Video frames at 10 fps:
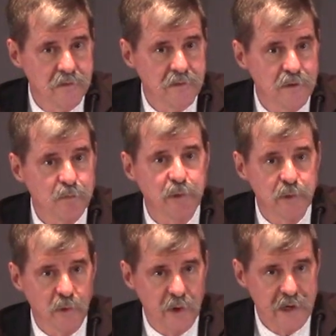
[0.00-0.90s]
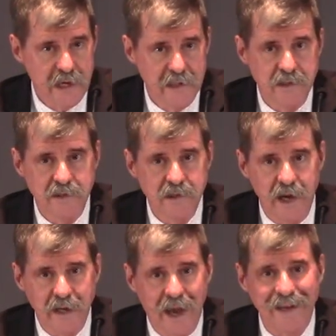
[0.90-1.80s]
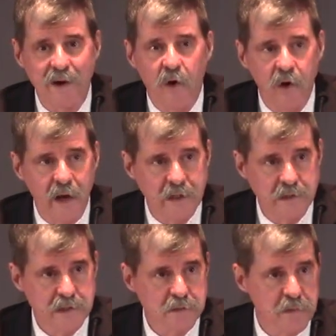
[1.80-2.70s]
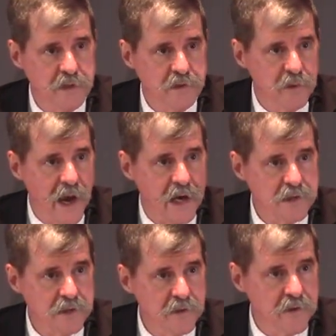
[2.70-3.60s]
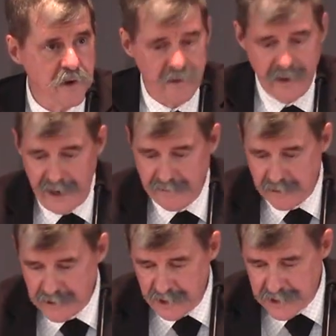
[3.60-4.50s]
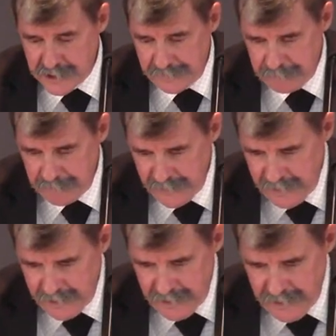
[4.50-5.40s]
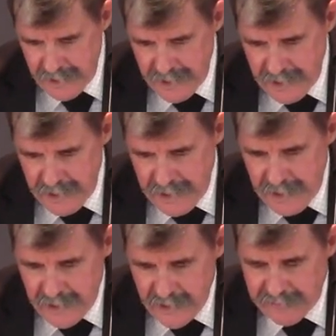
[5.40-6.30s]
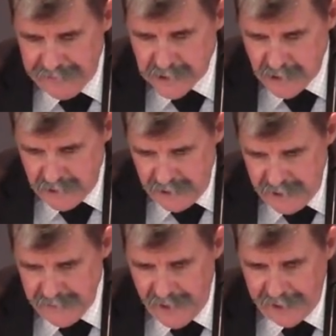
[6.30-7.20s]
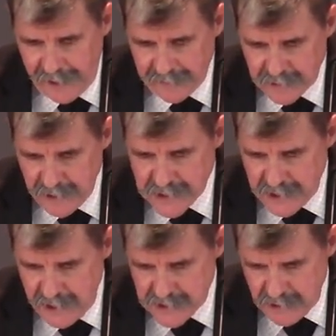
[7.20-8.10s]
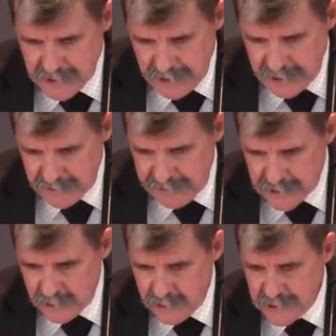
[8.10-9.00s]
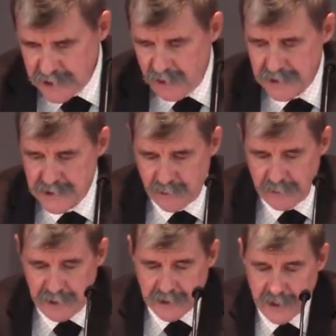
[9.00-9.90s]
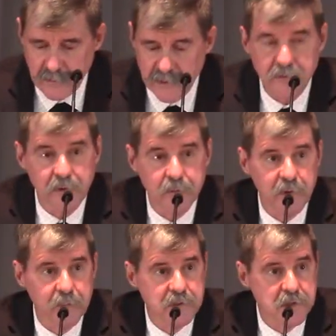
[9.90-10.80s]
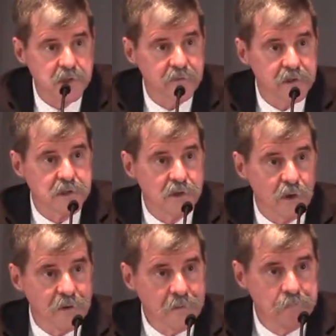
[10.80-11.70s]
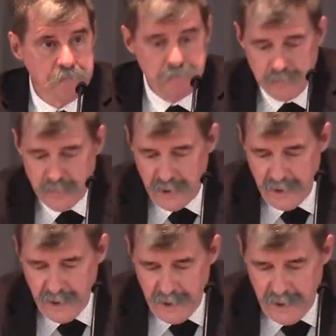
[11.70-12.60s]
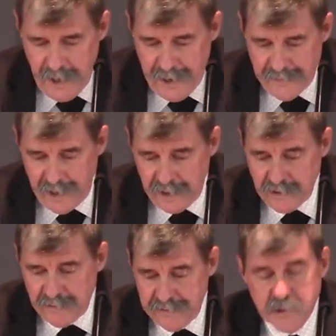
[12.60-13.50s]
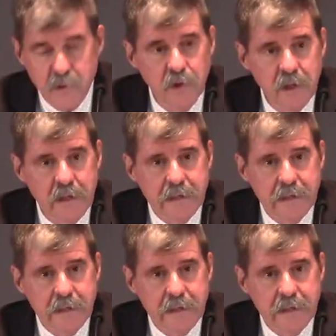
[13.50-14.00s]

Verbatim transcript: the brewery did not at all anticipate the reaction to their advertising. They featured in that advertising a certain individual who shall also remain nameless for the purposes of this sermon. And that individual